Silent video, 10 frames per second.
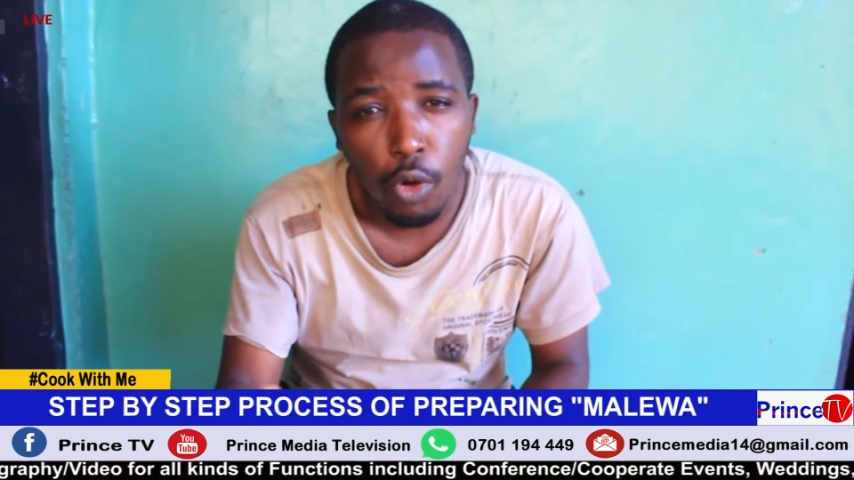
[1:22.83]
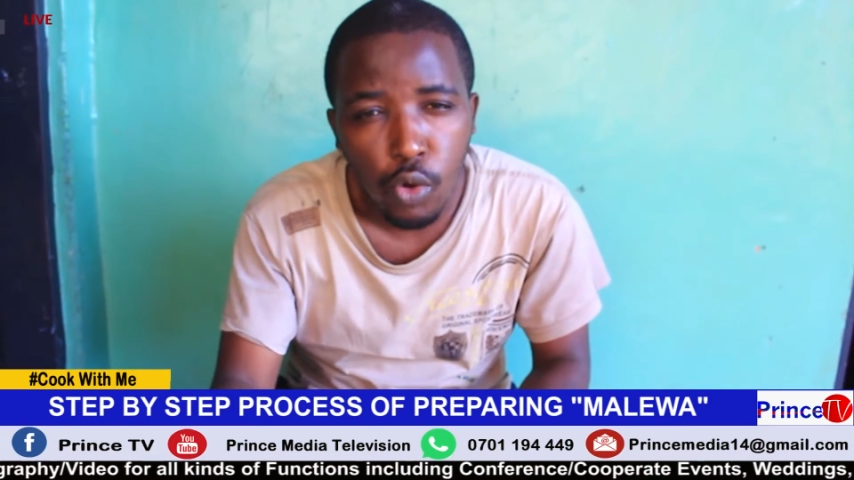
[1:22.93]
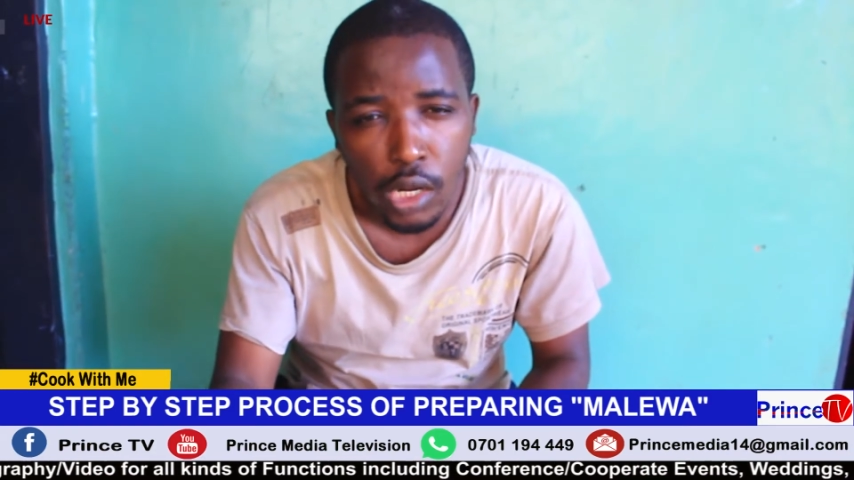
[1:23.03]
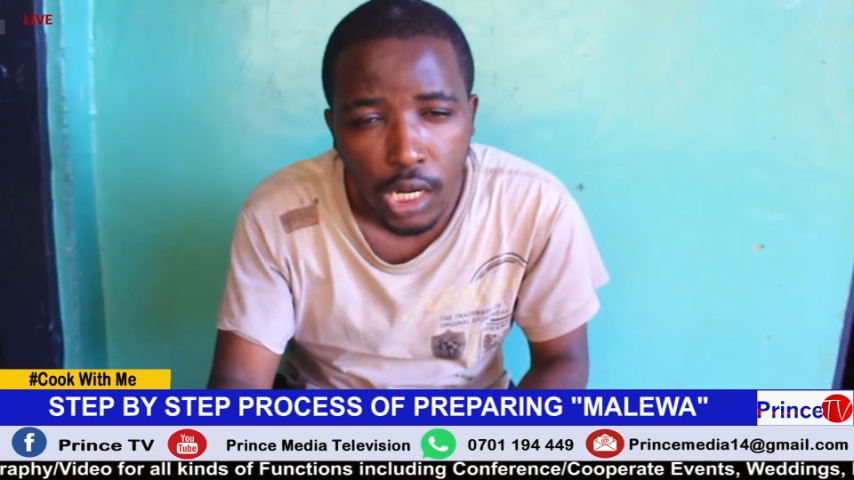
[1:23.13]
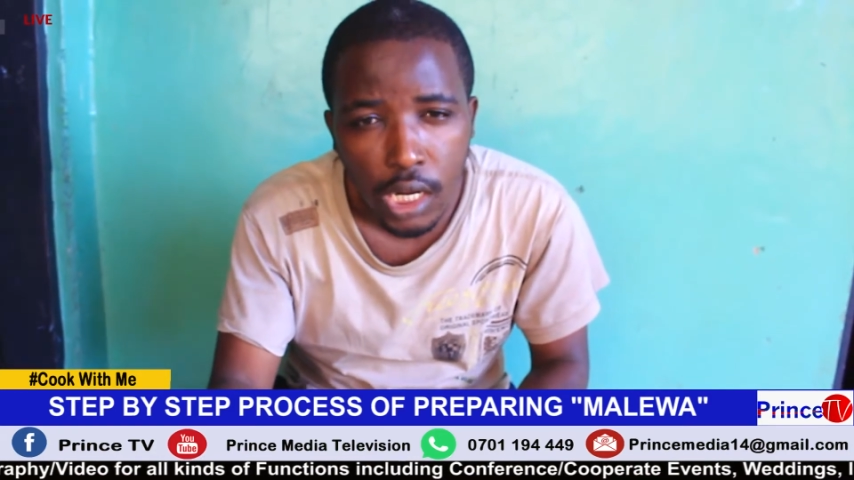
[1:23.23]

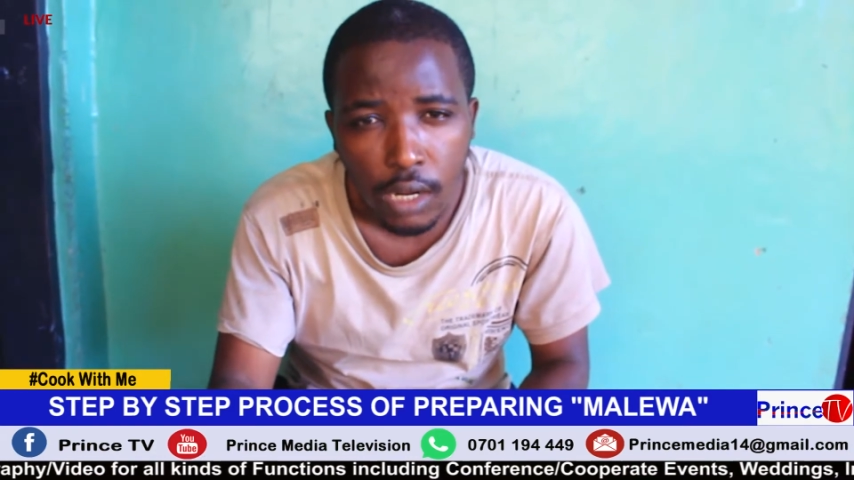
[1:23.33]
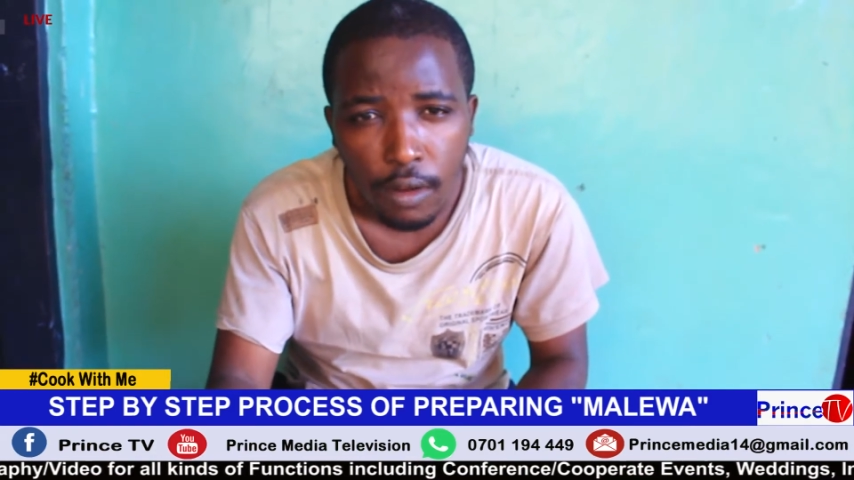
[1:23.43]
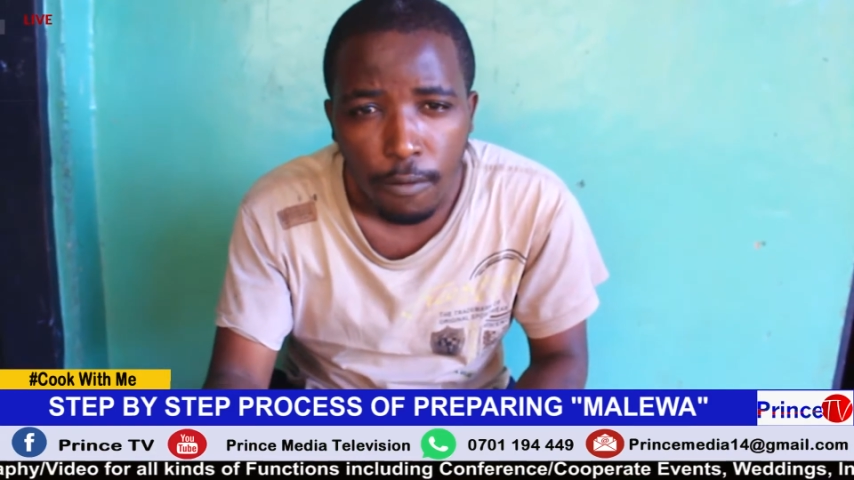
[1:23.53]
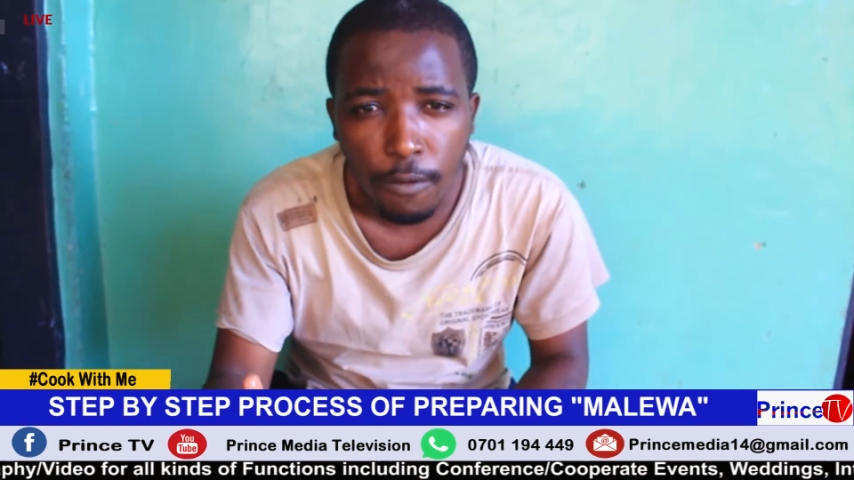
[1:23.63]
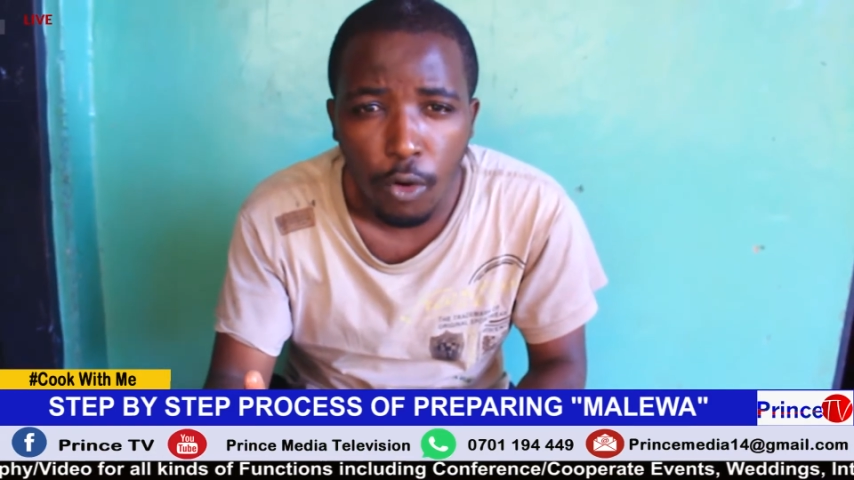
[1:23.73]
cook
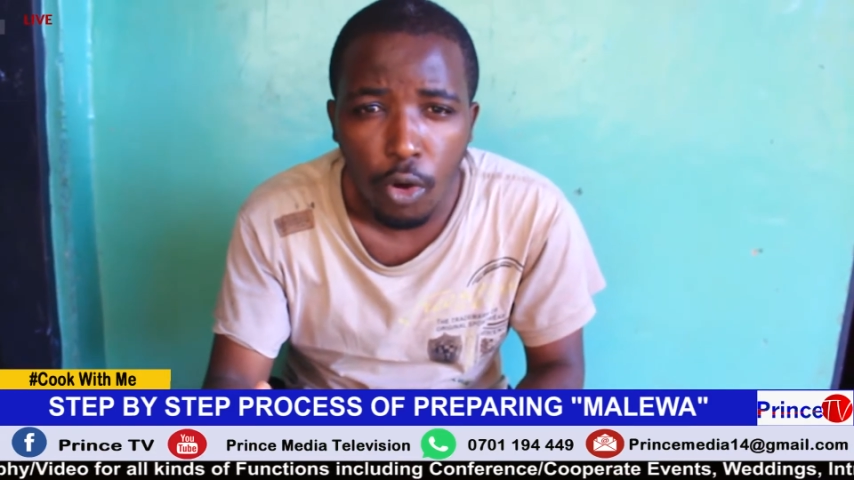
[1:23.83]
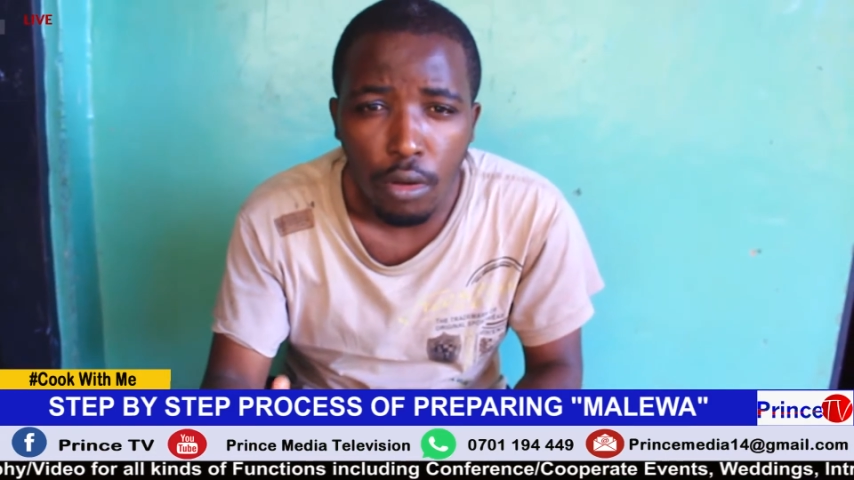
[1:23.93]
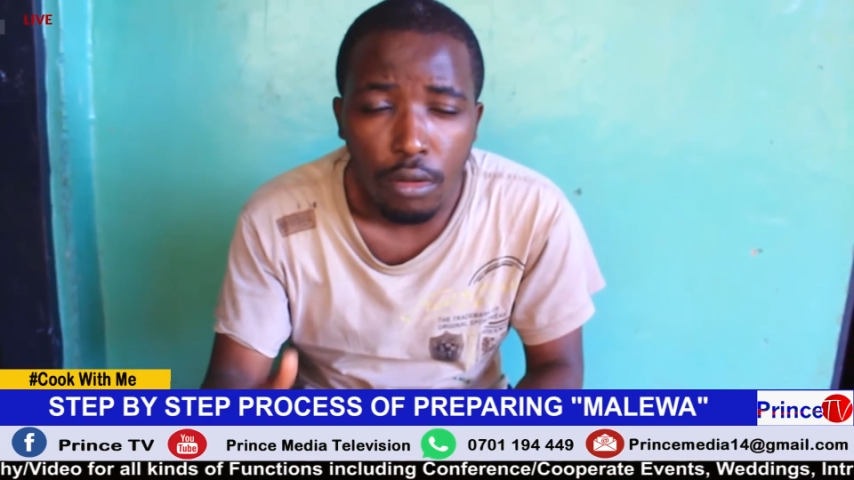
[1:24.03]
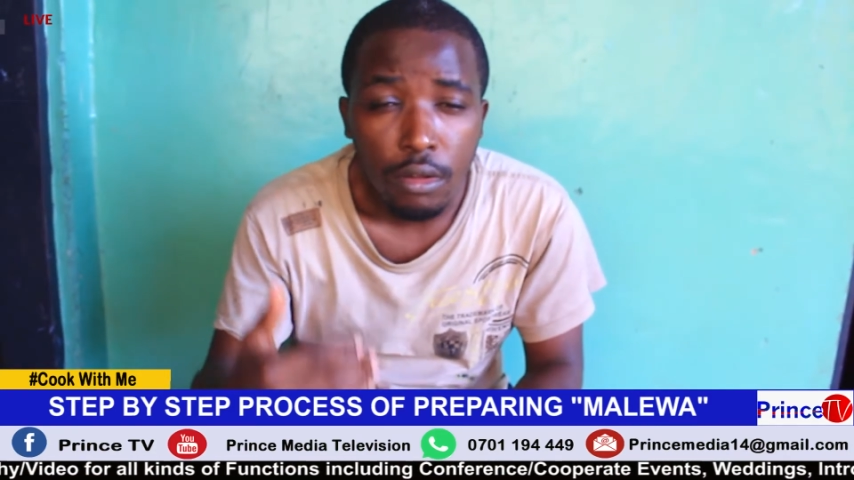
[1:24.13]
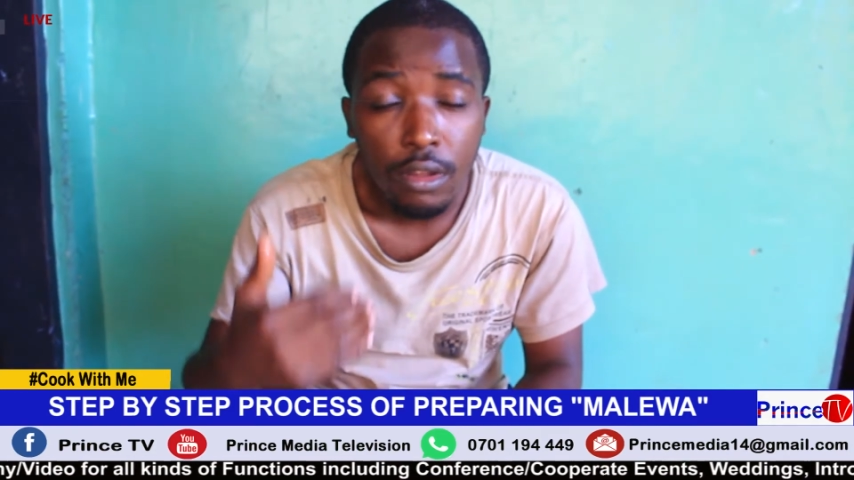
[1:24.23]
for